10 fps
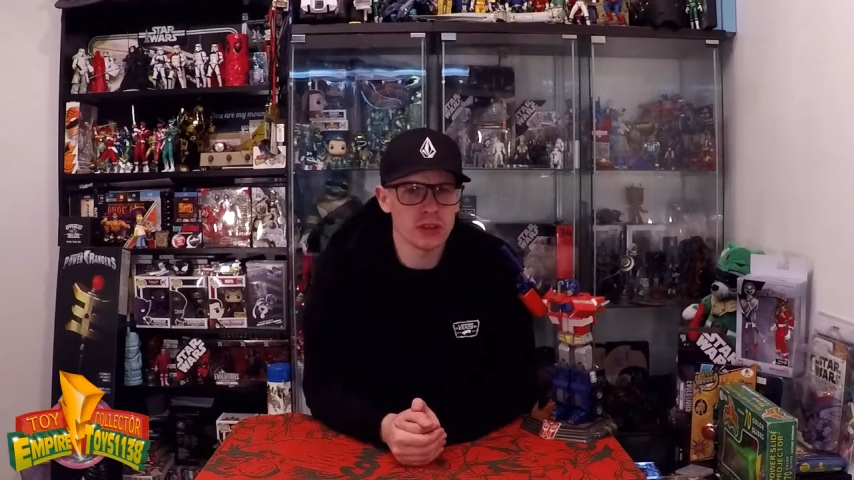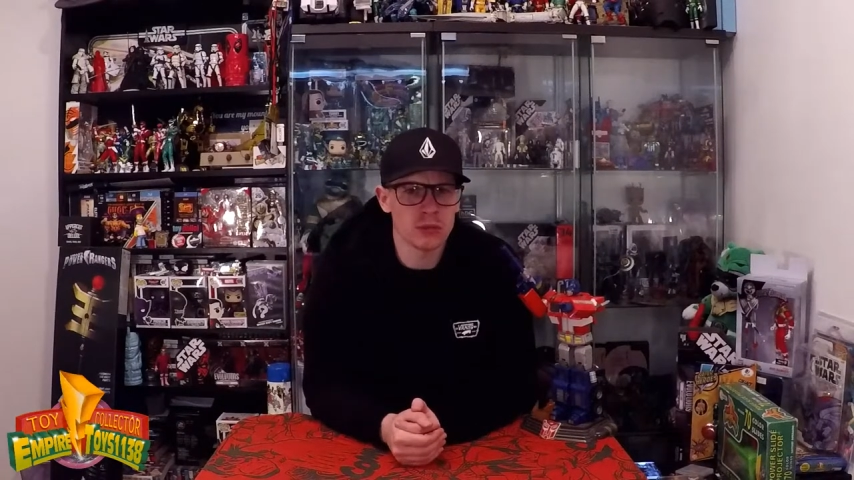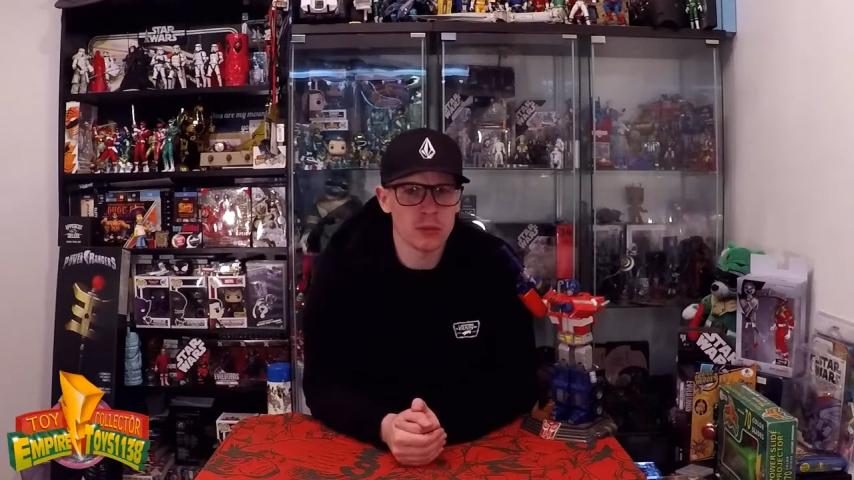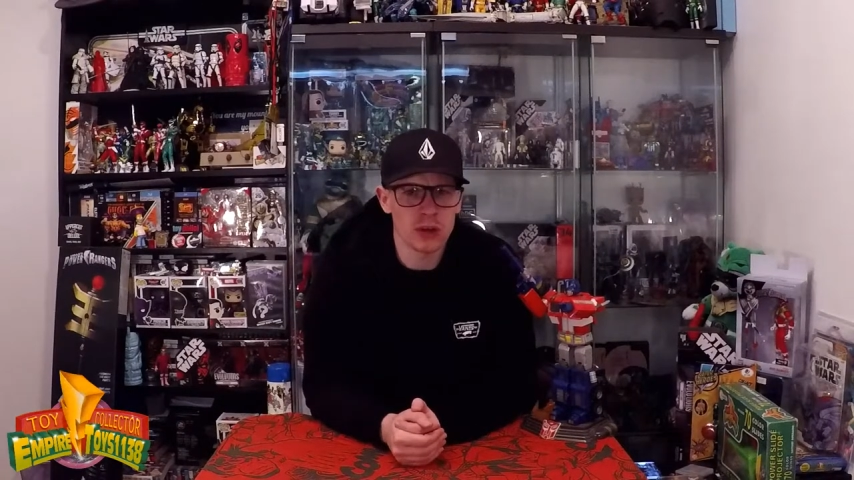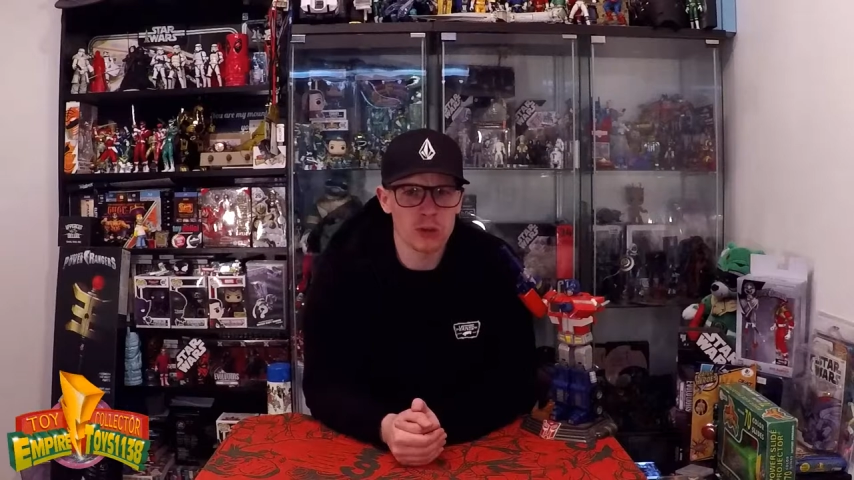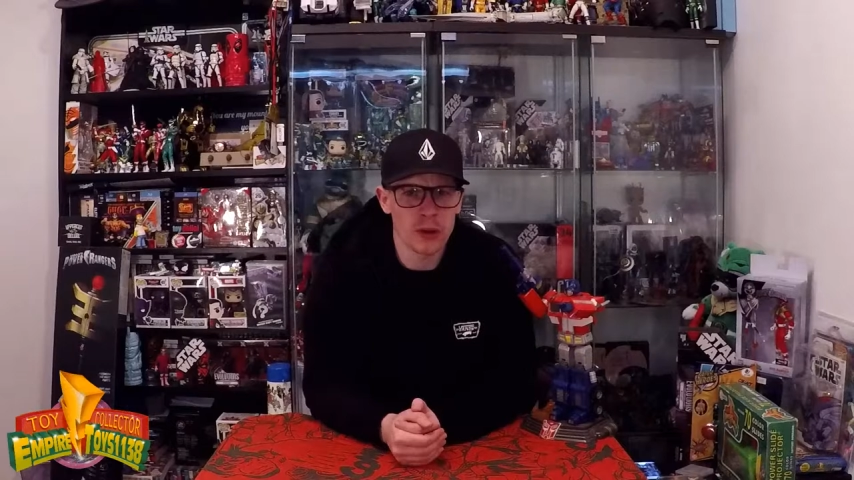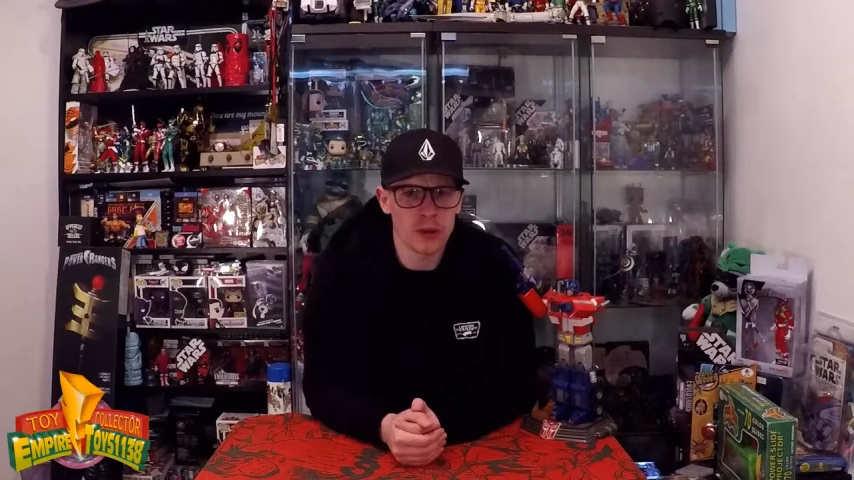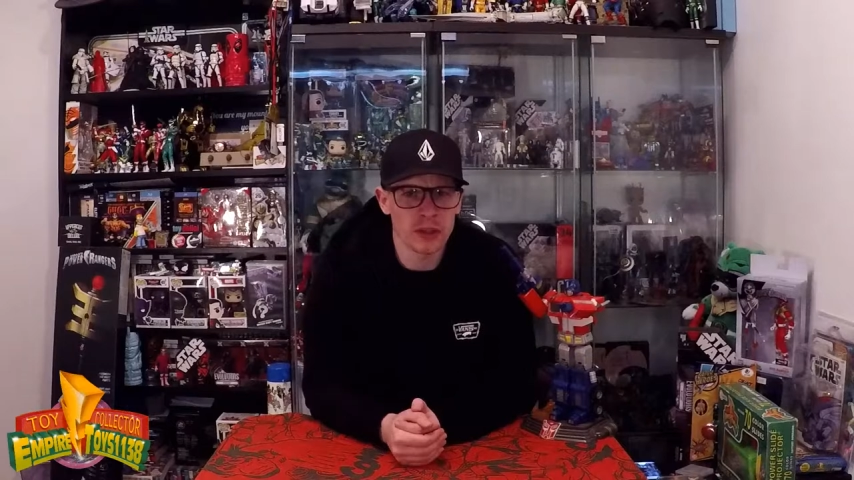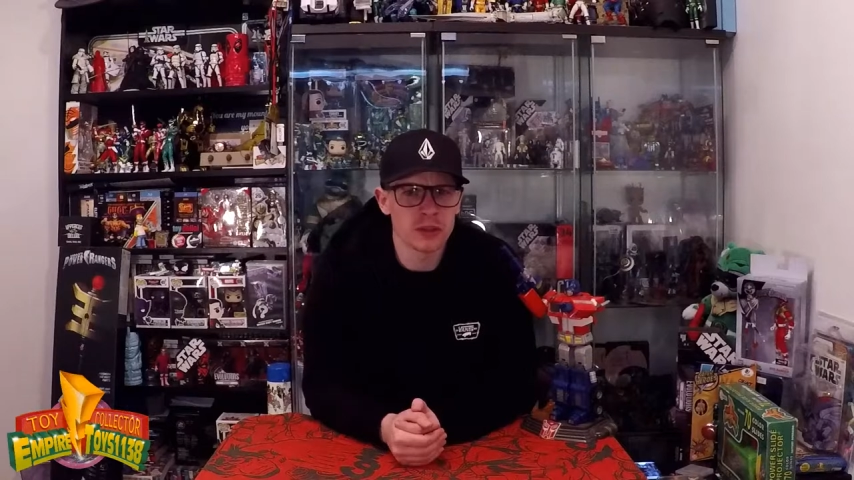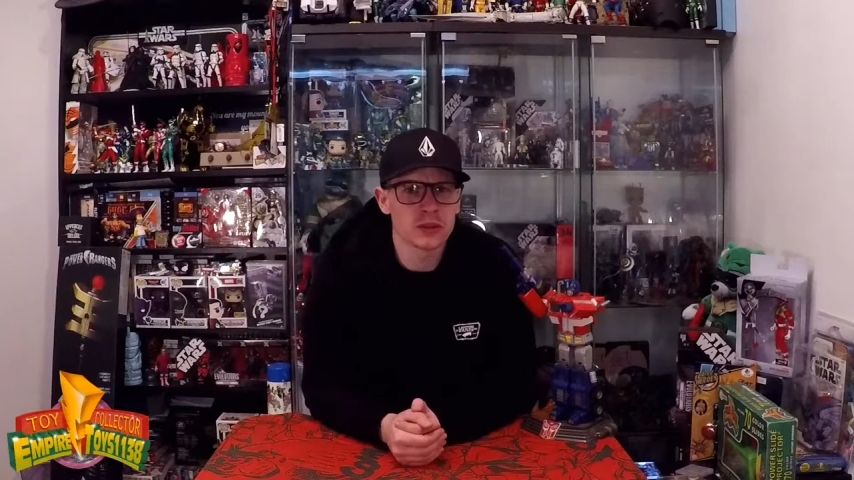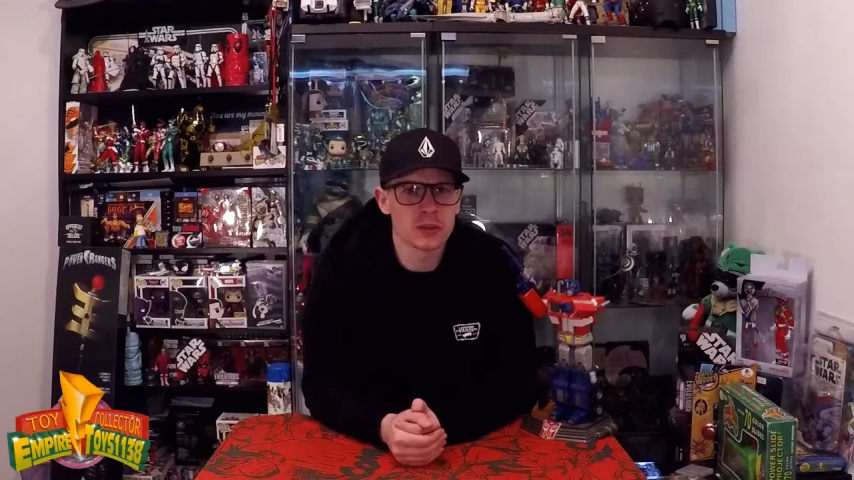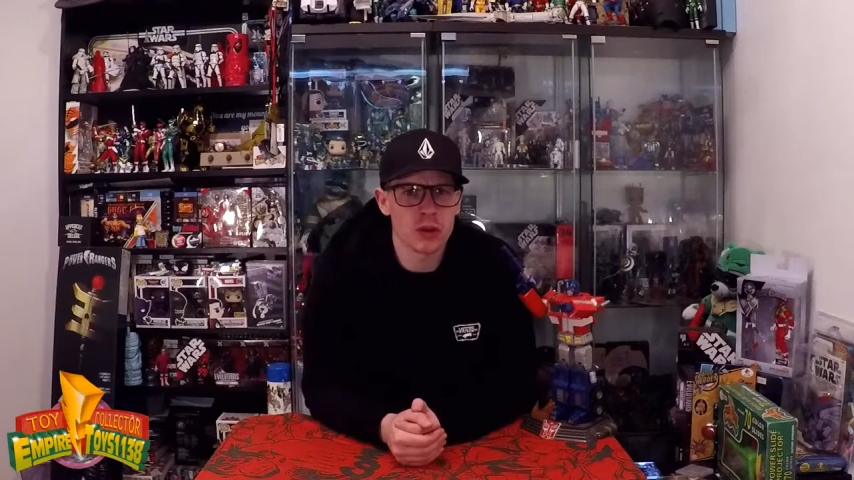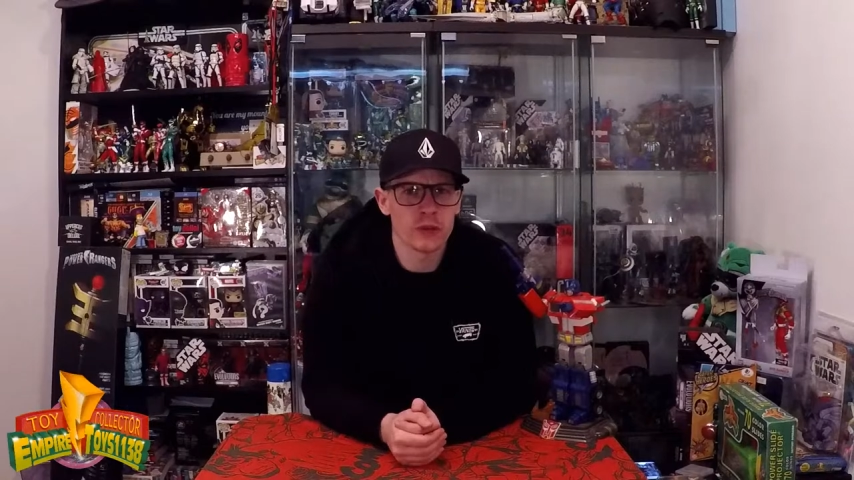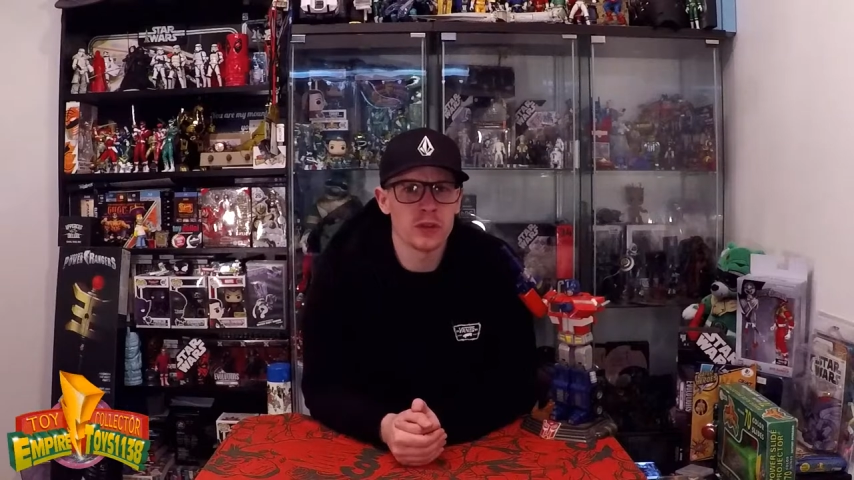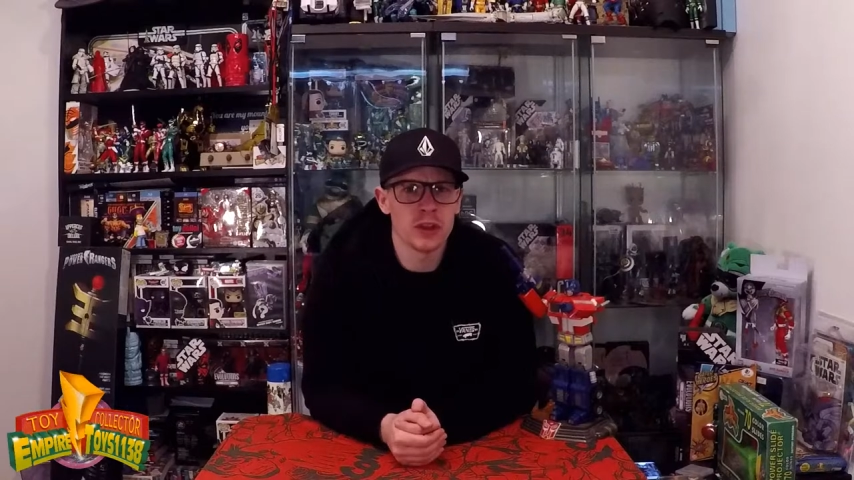My Little Ponies, quite a
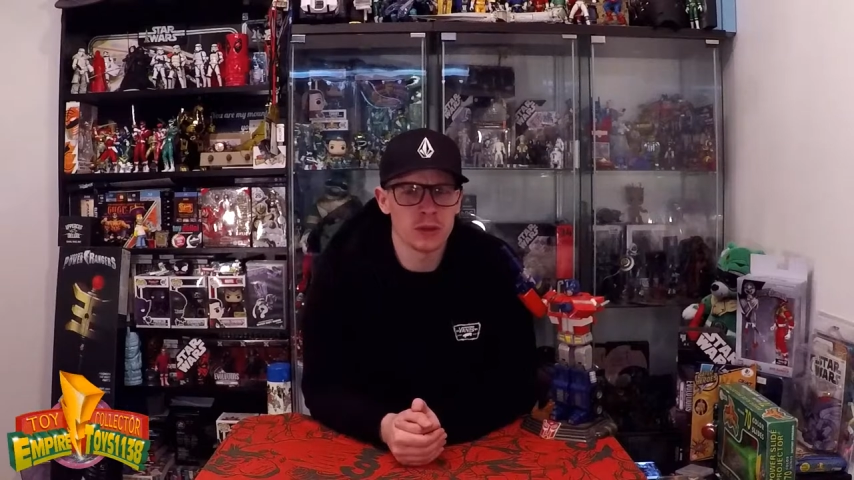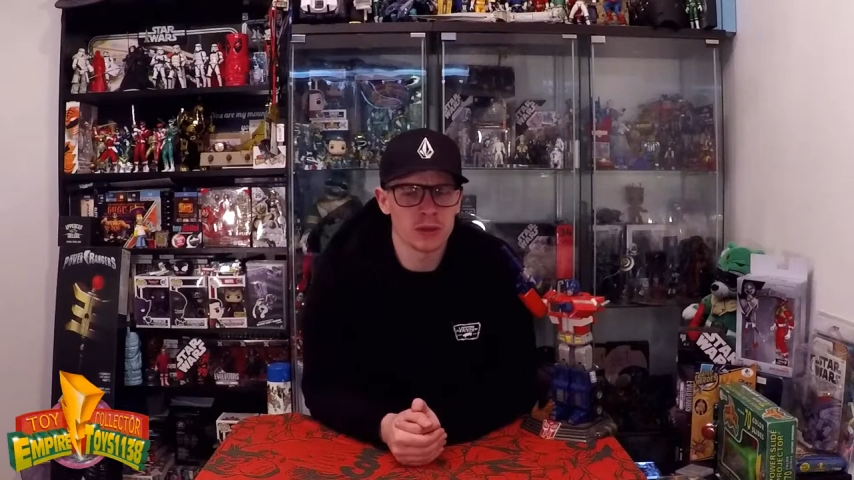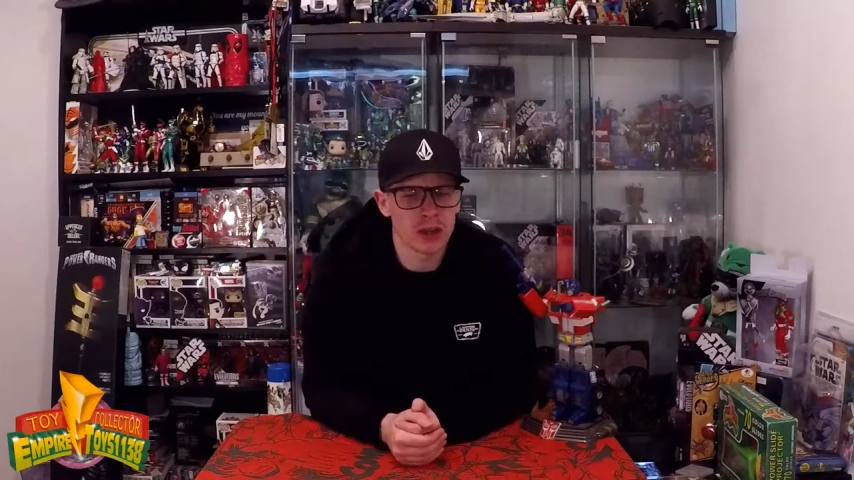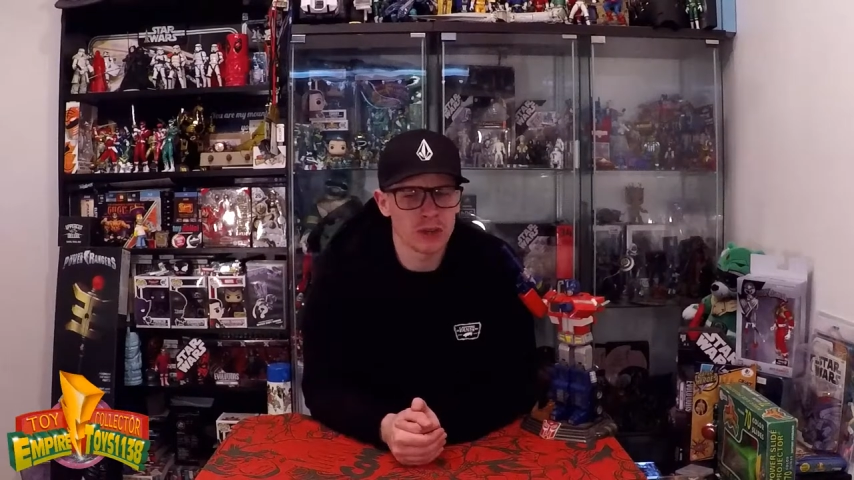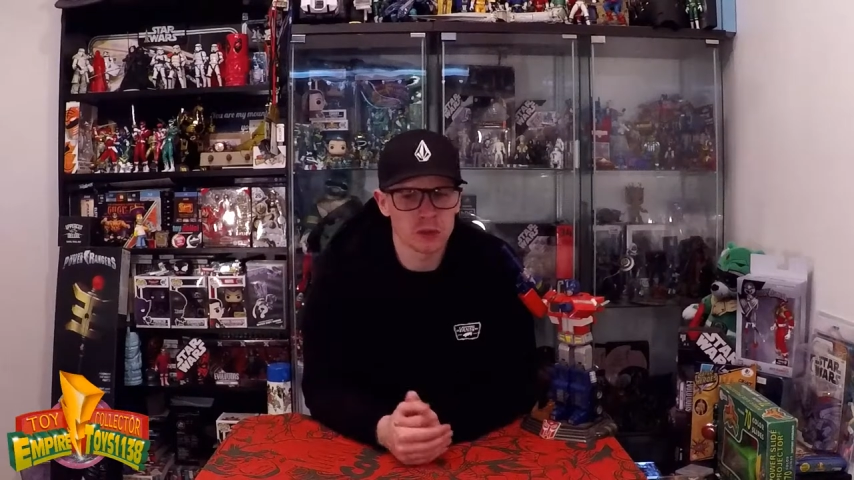few of them around.